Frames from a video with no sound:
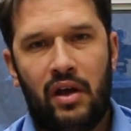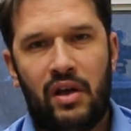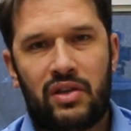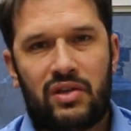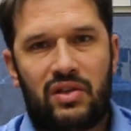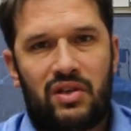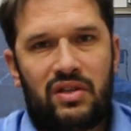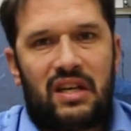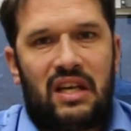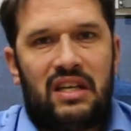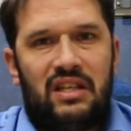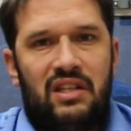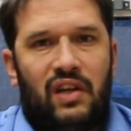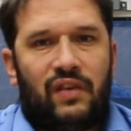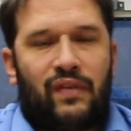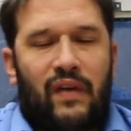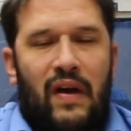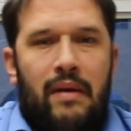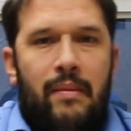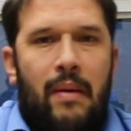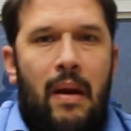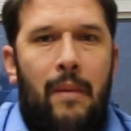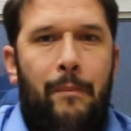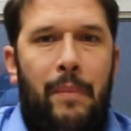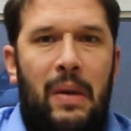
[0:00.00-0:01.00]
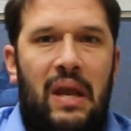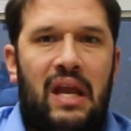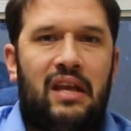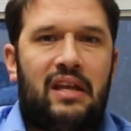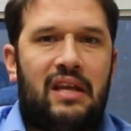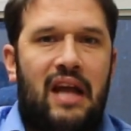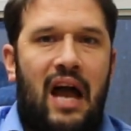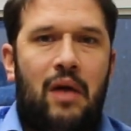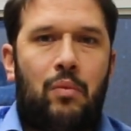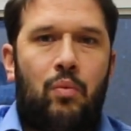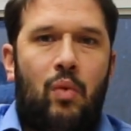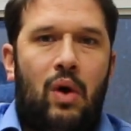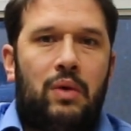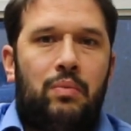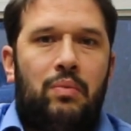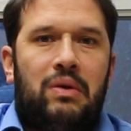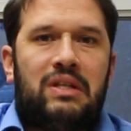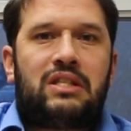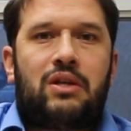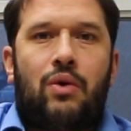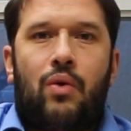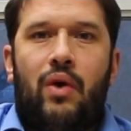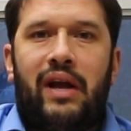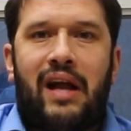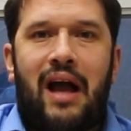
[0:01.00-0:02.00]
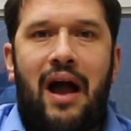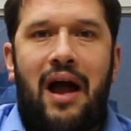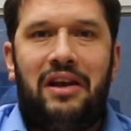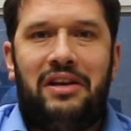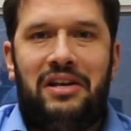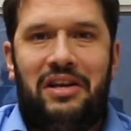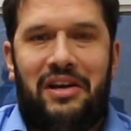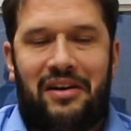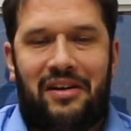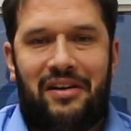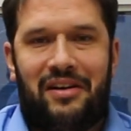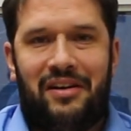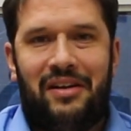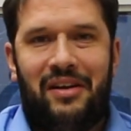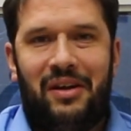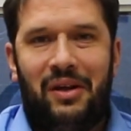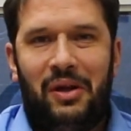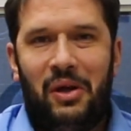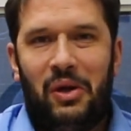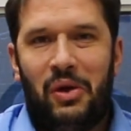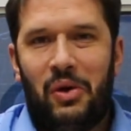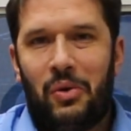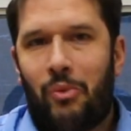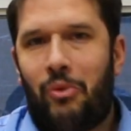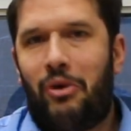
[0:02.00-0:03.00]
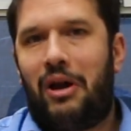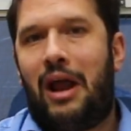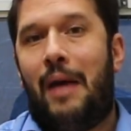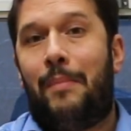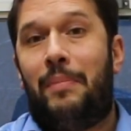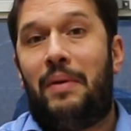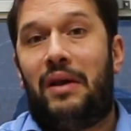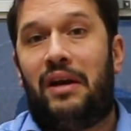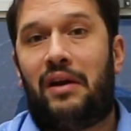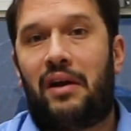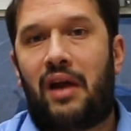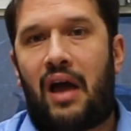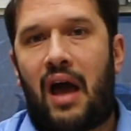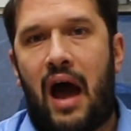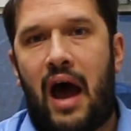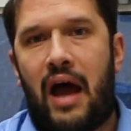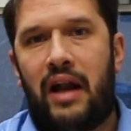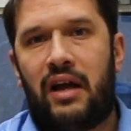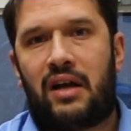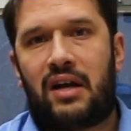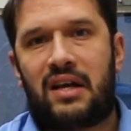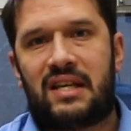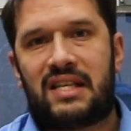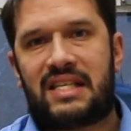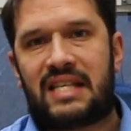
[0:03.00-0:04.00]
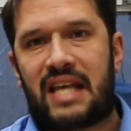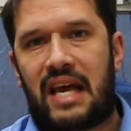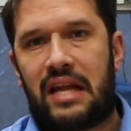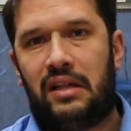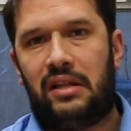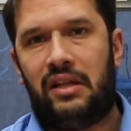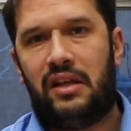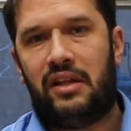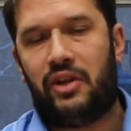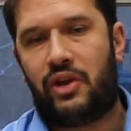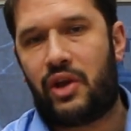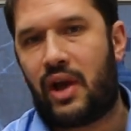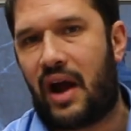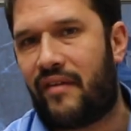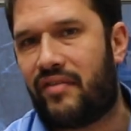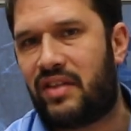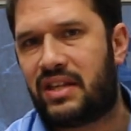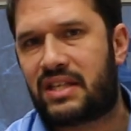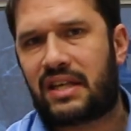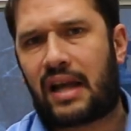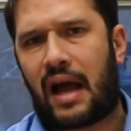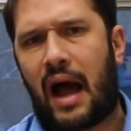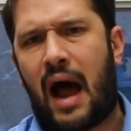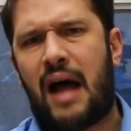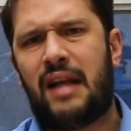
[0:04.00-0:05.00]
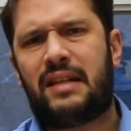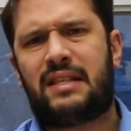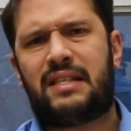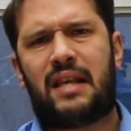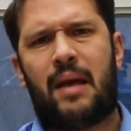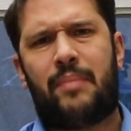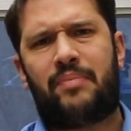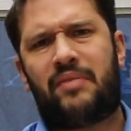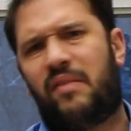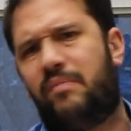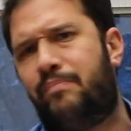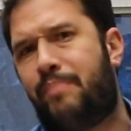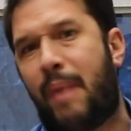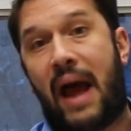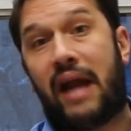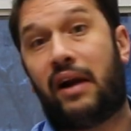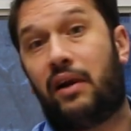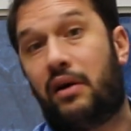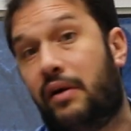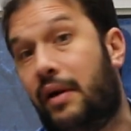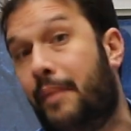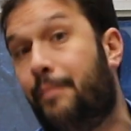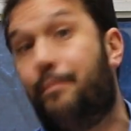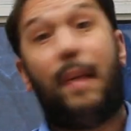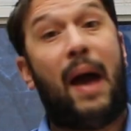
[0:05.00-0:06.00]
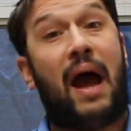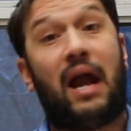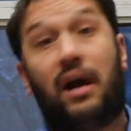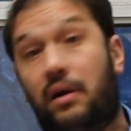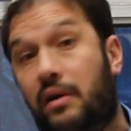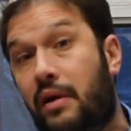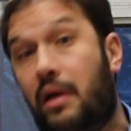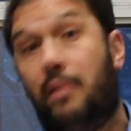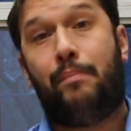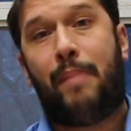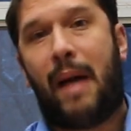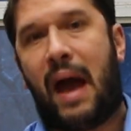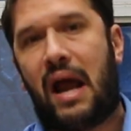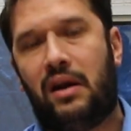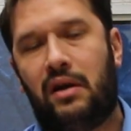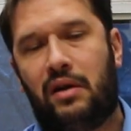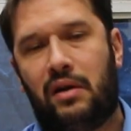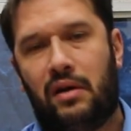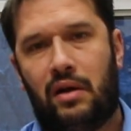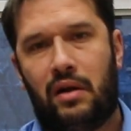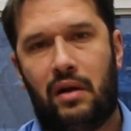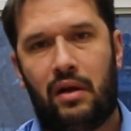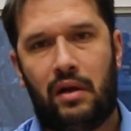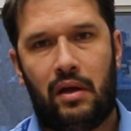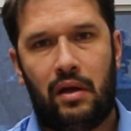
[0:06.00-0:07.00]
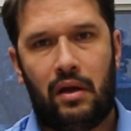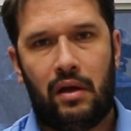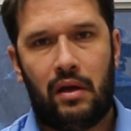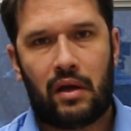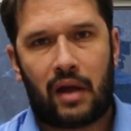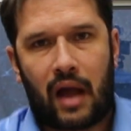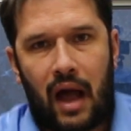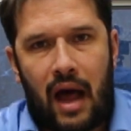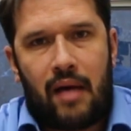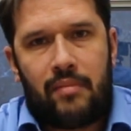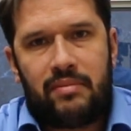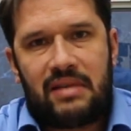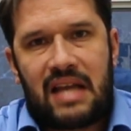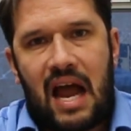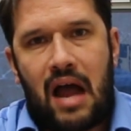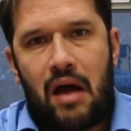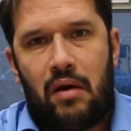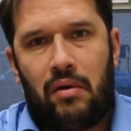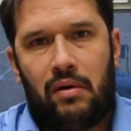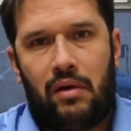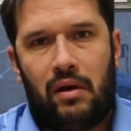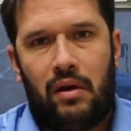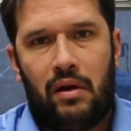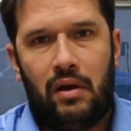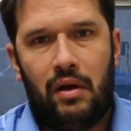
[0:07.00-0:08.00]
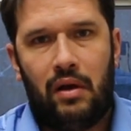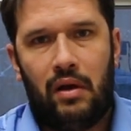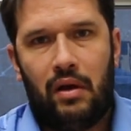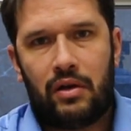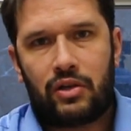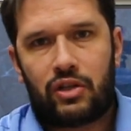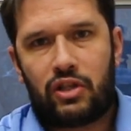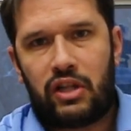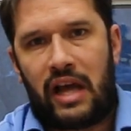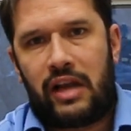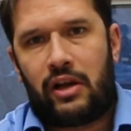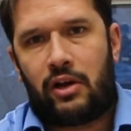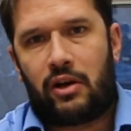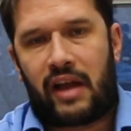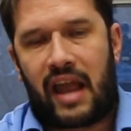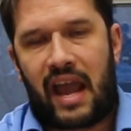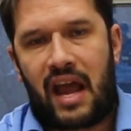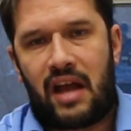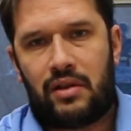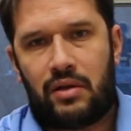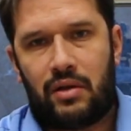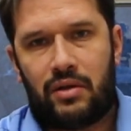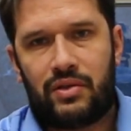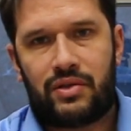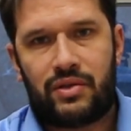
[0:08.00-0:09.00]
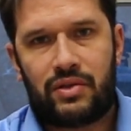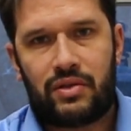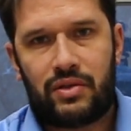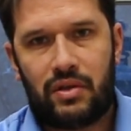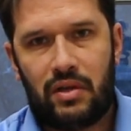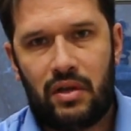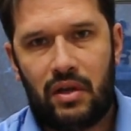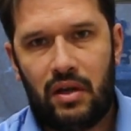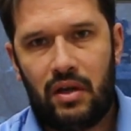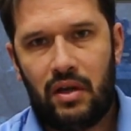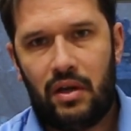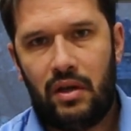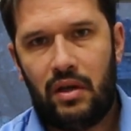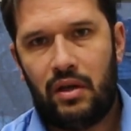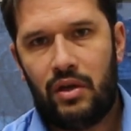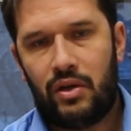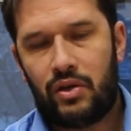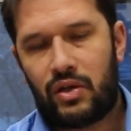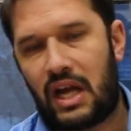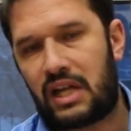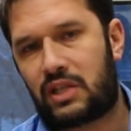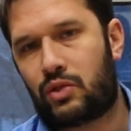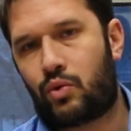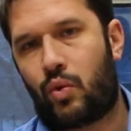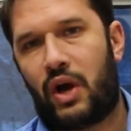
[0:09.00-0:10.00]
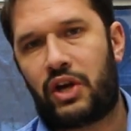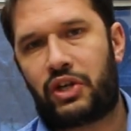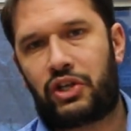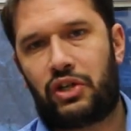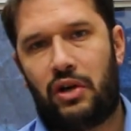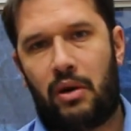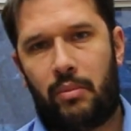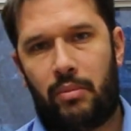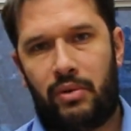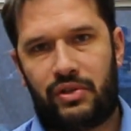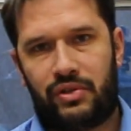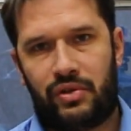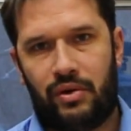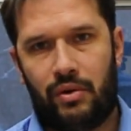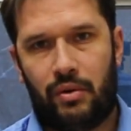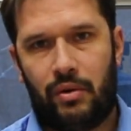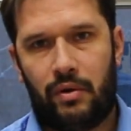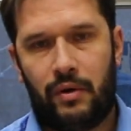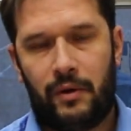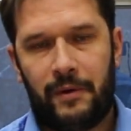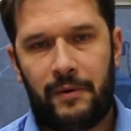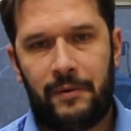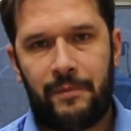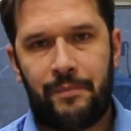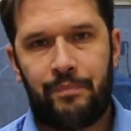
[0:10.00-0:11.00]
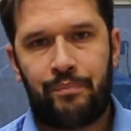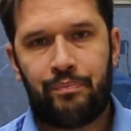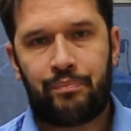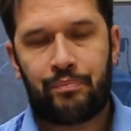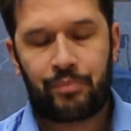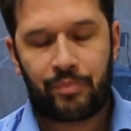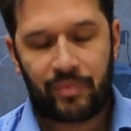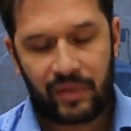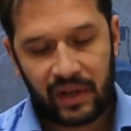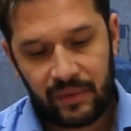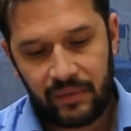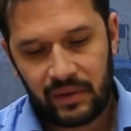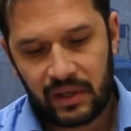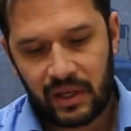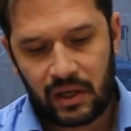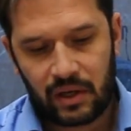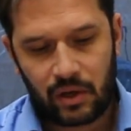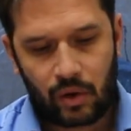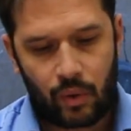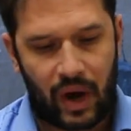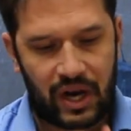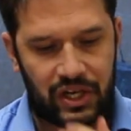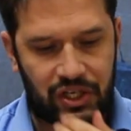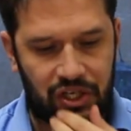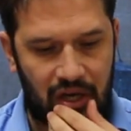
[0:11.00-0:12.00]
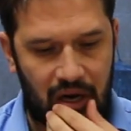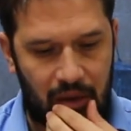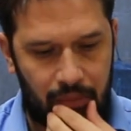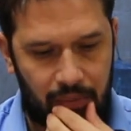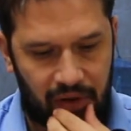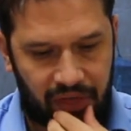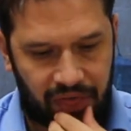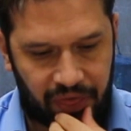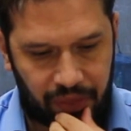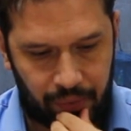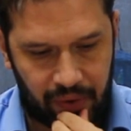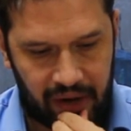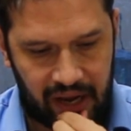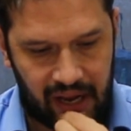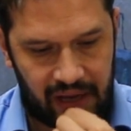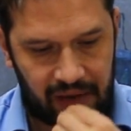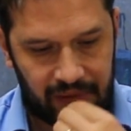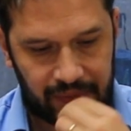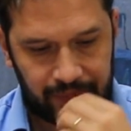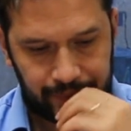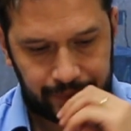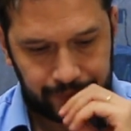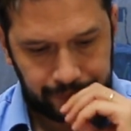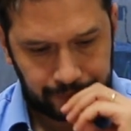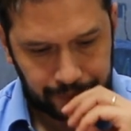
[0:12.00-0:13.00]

So it says this, what's going on here? What happened in Chanukah suddenly that you have this concept of better and better and better? Calm down. Just light your candles. So that's question number 2. Question number 3